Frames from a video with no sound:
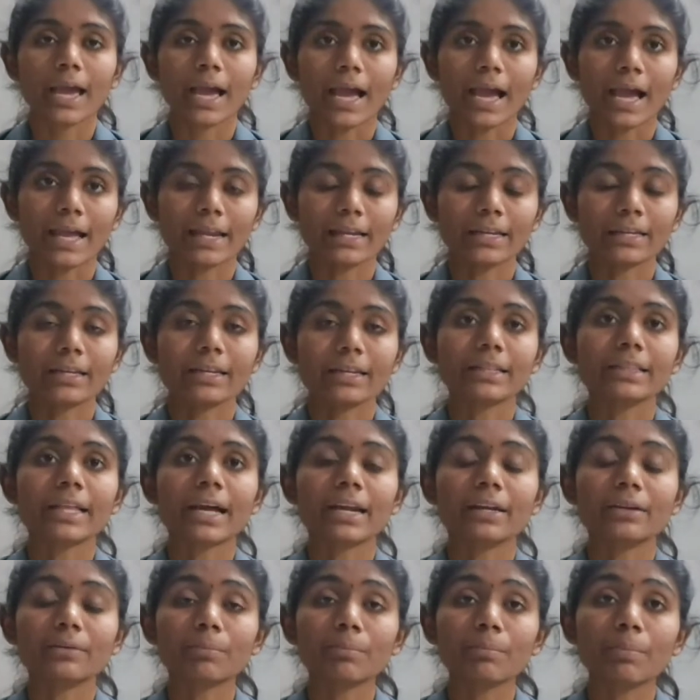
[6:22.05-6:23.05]
and
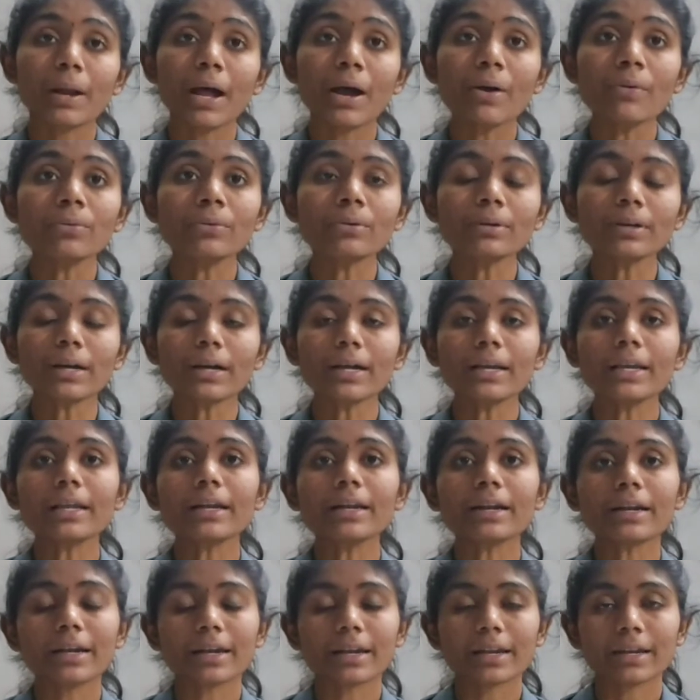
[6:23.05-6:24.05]
that brown
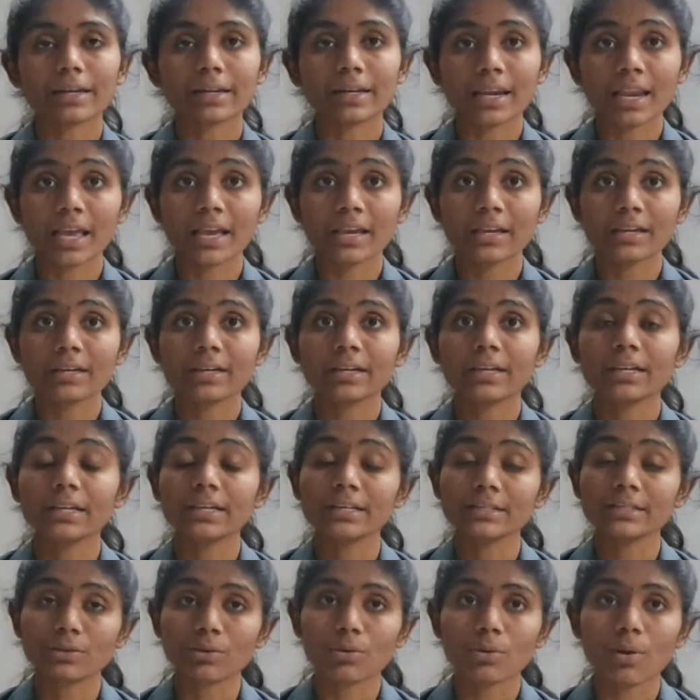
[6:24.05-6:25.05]
color layer
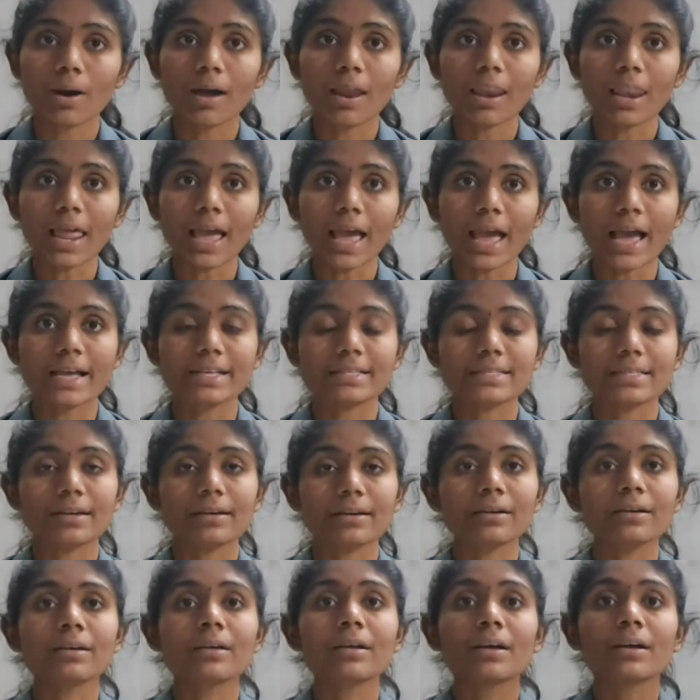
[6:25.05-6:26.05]
is called as
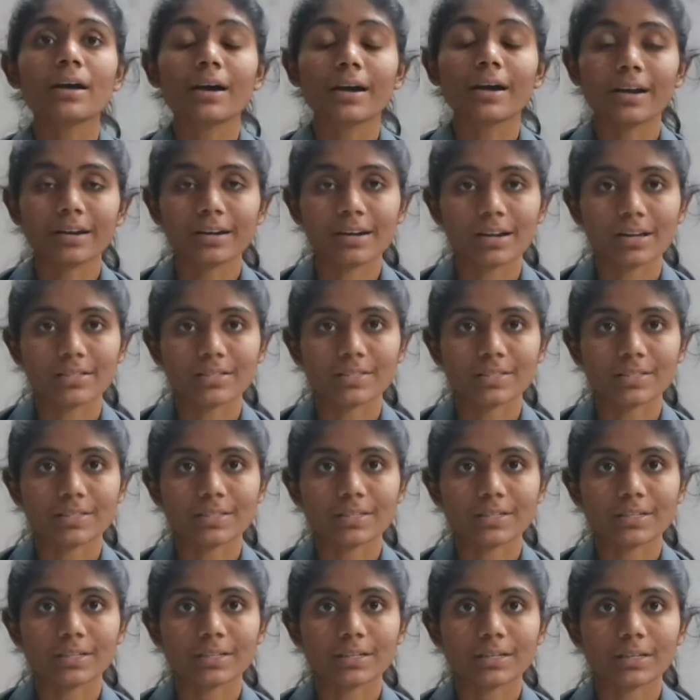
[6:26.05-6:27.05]
a rust.